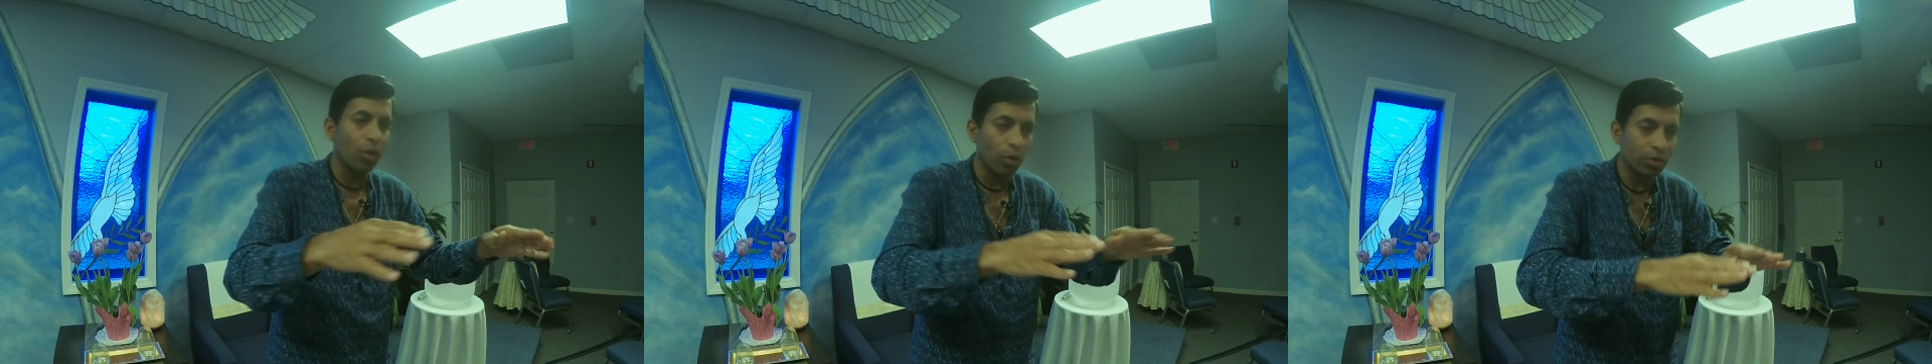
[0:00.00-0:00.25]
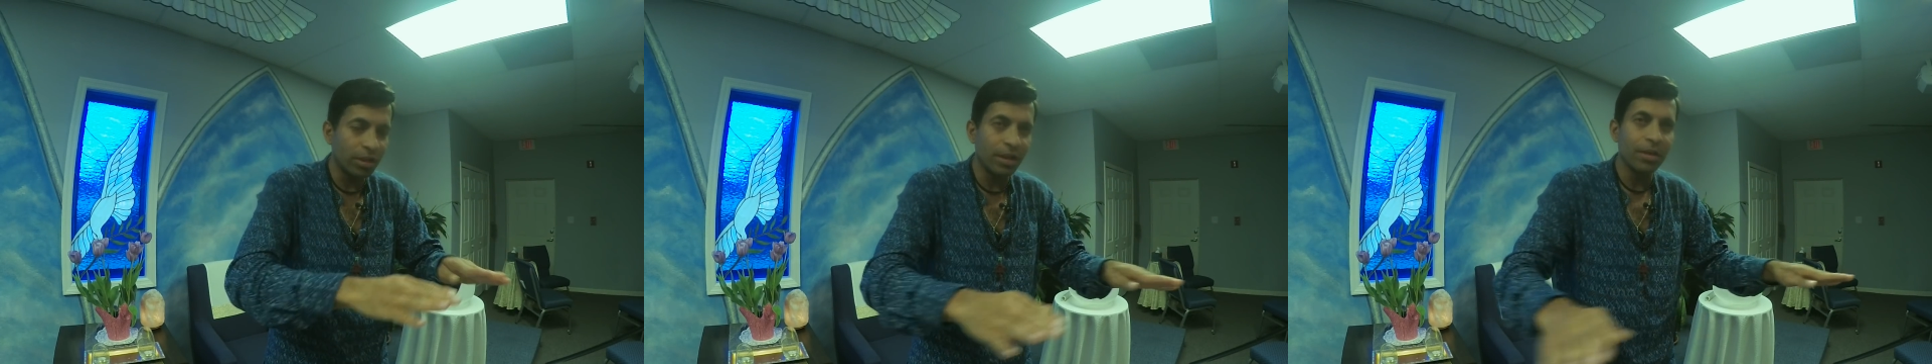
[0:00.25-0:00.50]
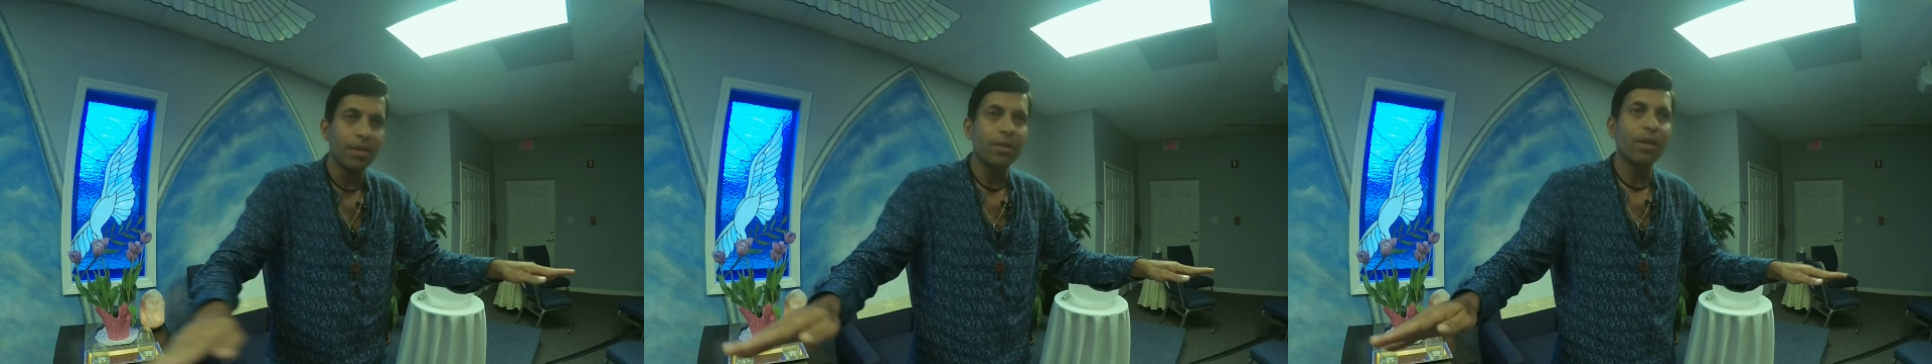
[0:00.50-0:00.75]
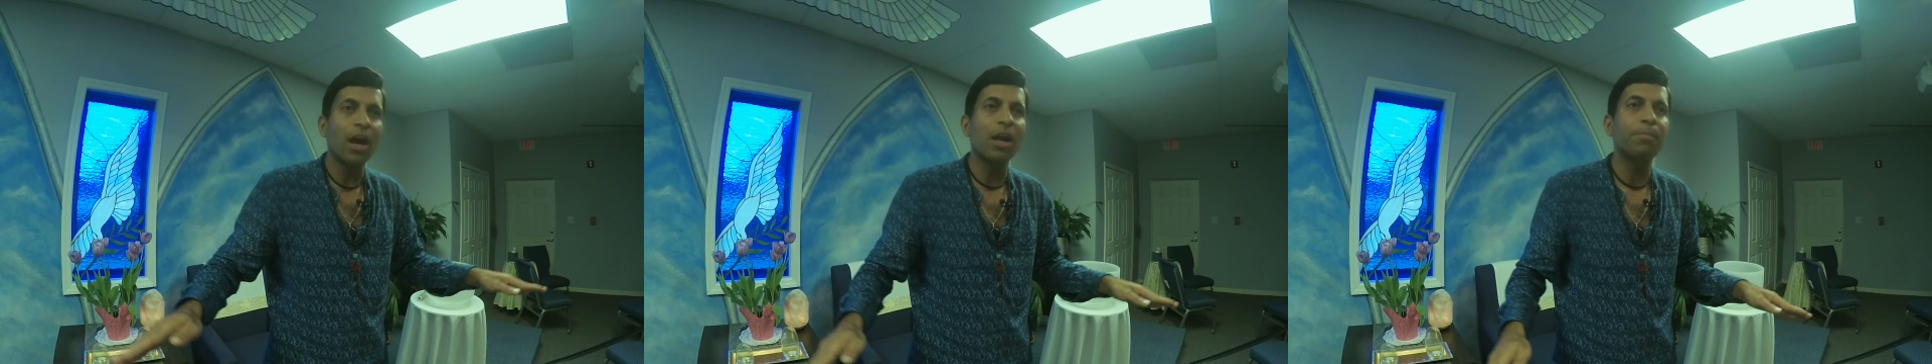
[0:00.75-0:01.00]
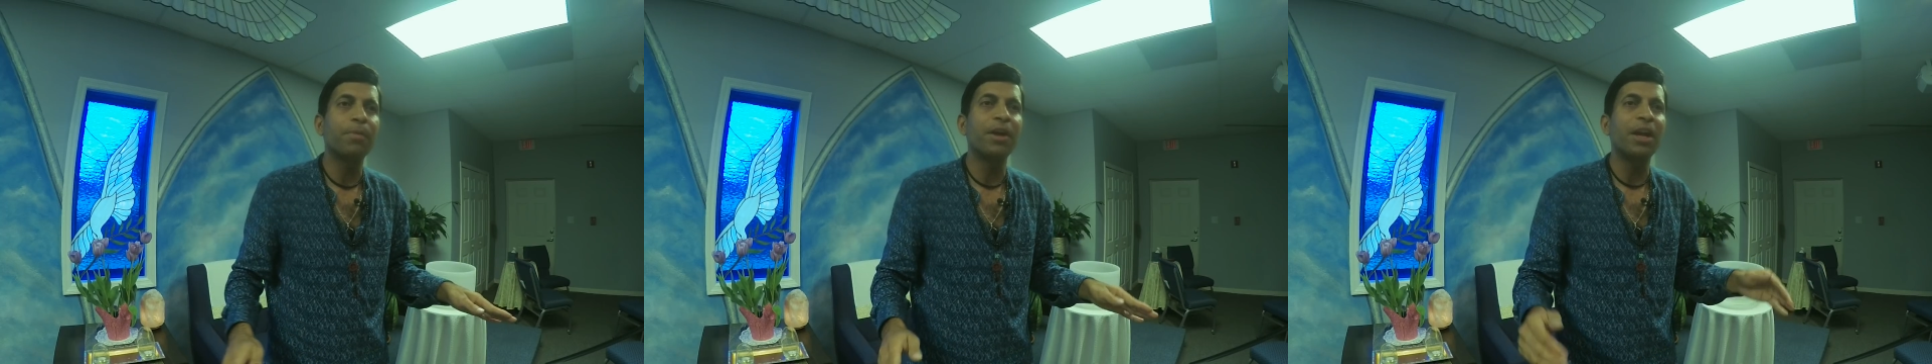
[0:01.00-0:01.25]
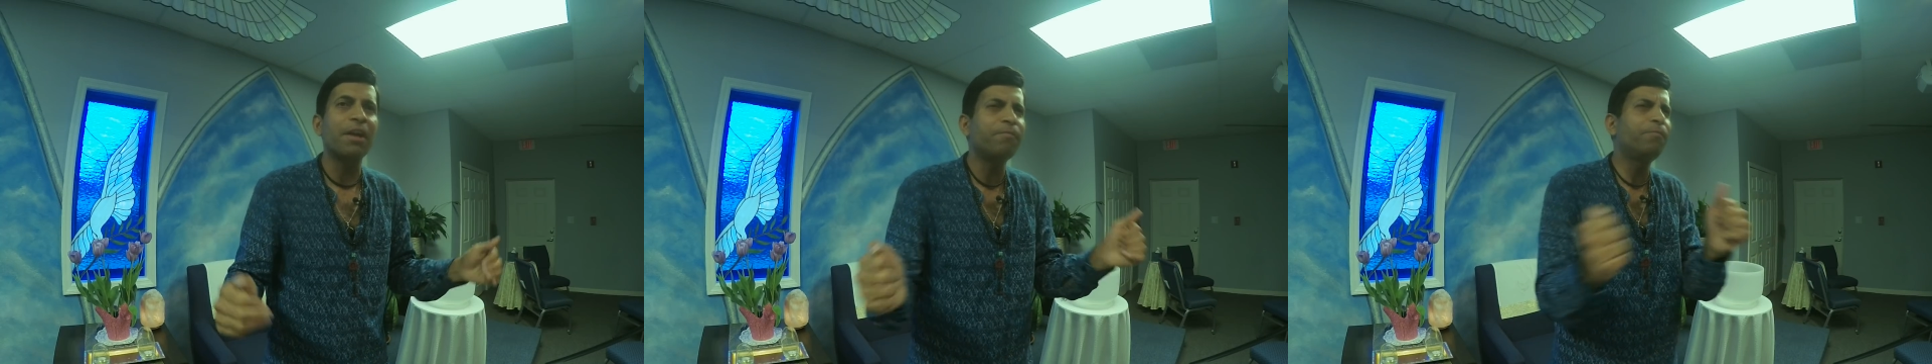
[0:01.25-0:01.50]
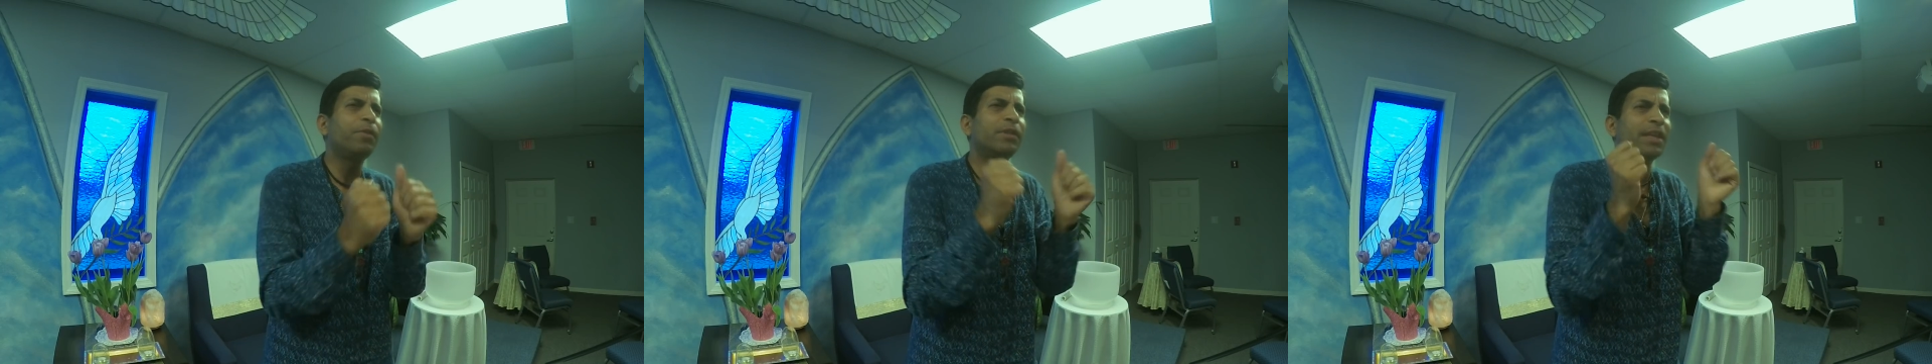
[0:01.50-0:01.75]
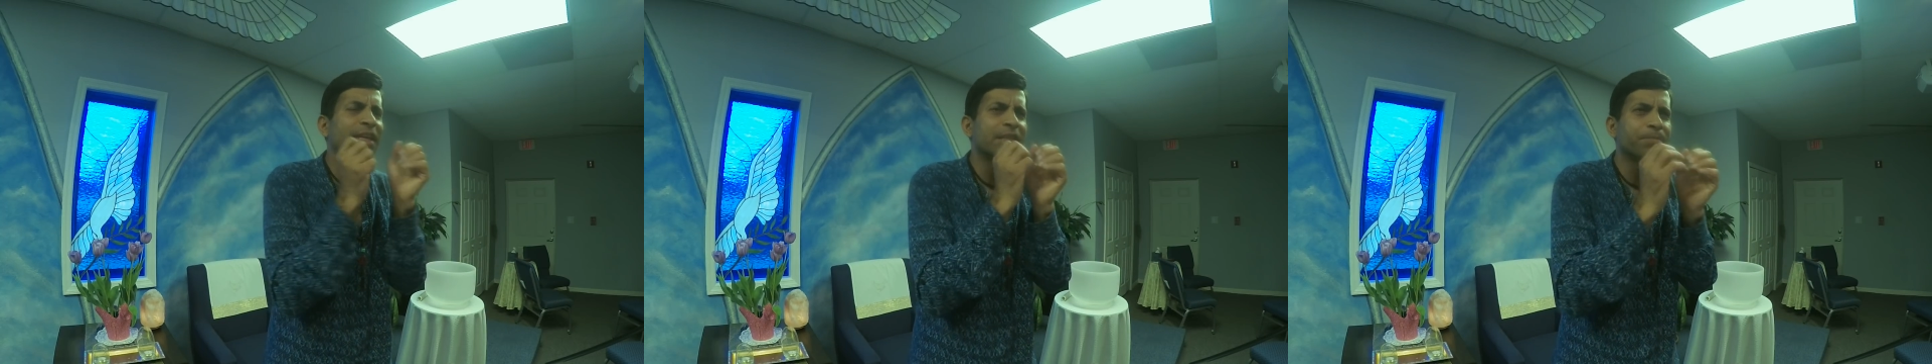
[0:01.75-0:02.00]
all the carpet,
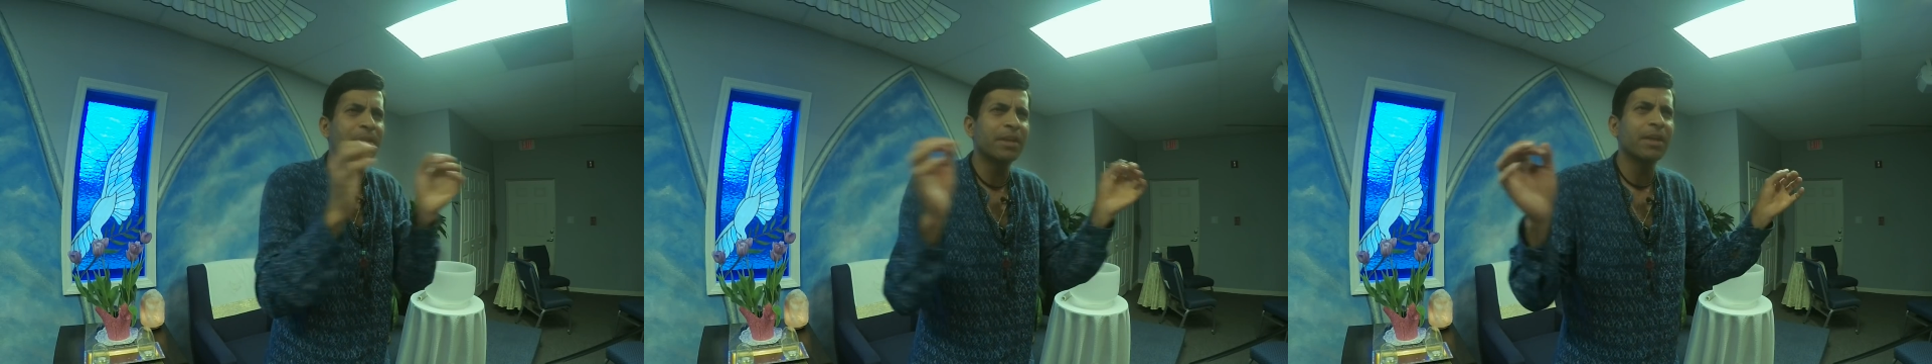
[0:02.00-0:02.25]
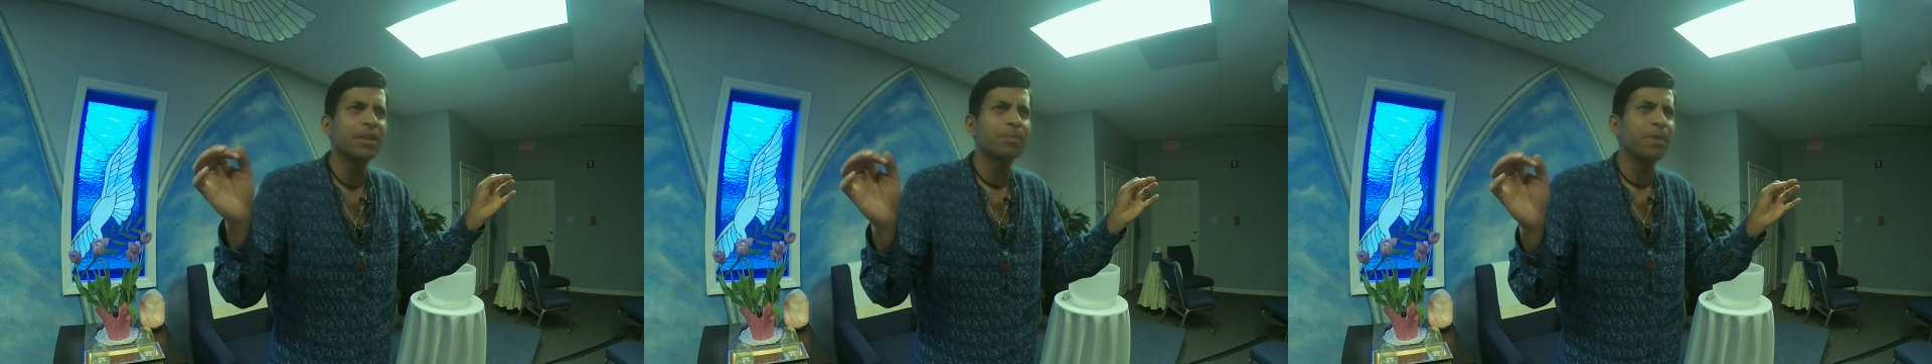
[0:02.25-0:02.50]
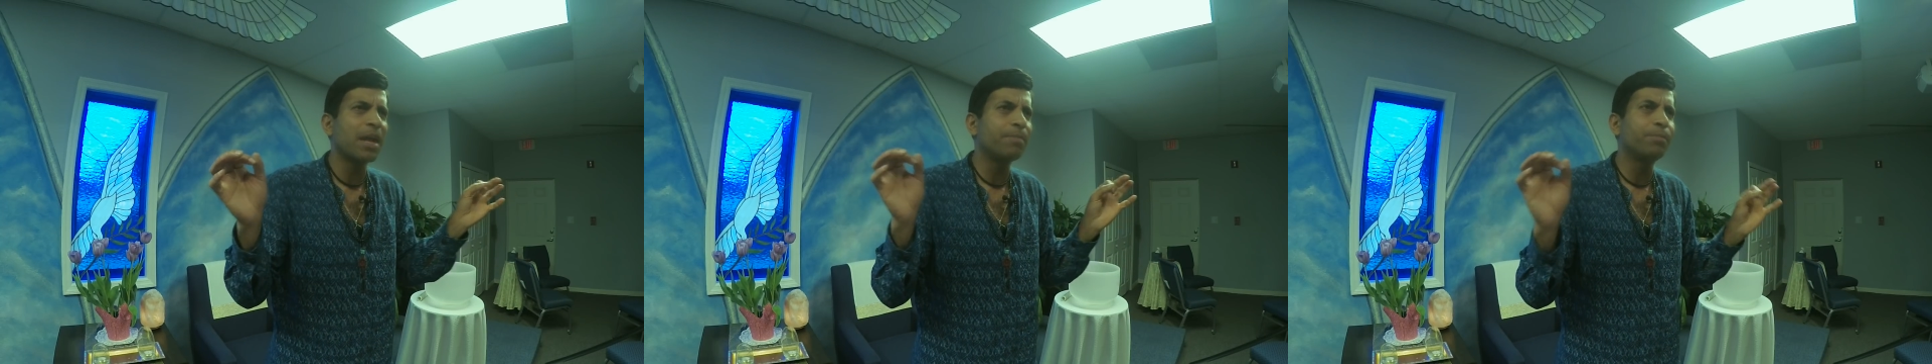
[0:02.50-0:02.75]
everything is spick and span,